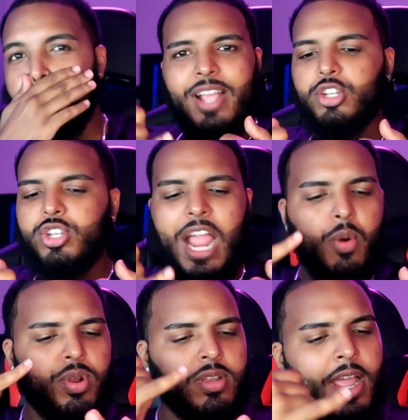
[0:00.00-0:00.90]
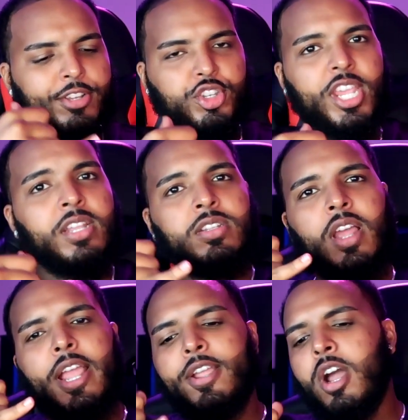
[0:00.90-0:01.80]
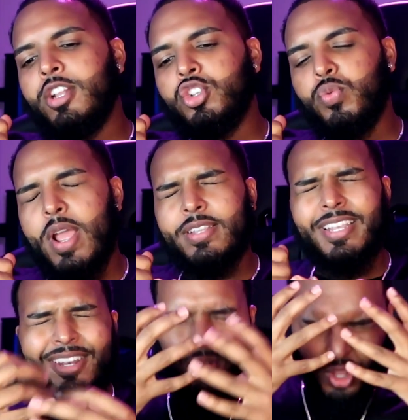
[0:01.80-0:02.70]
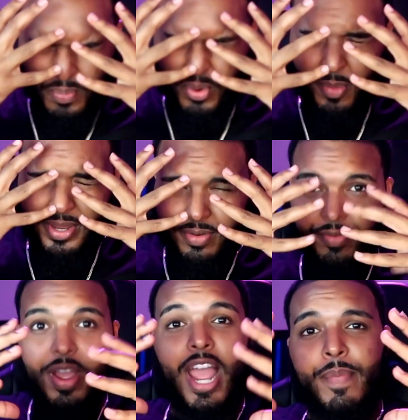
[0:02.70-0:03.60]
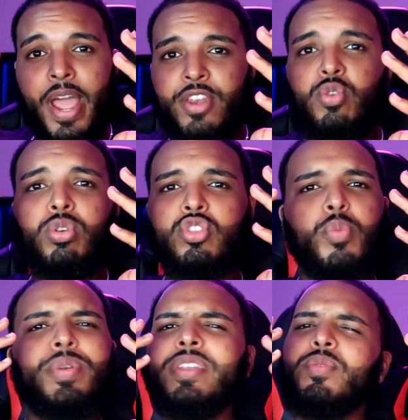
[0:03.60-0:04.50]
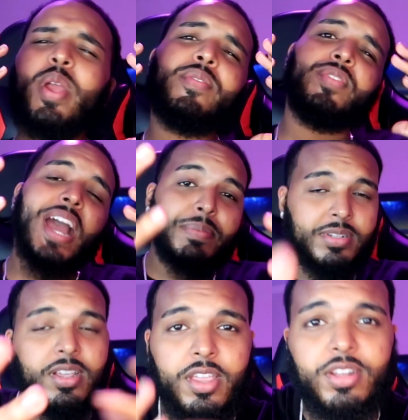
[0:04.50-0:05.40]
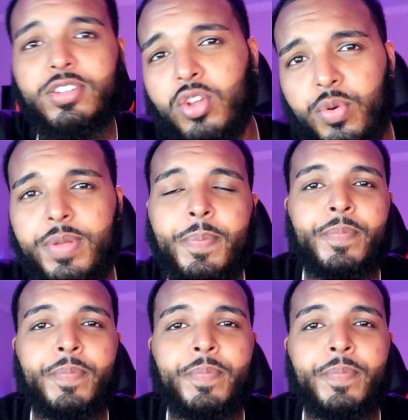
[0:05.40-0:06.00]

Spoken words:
I showered, I changed, I got dressed, and it put me in the vibe. I knew I was gonna be in the right vibe to tell y'all the story.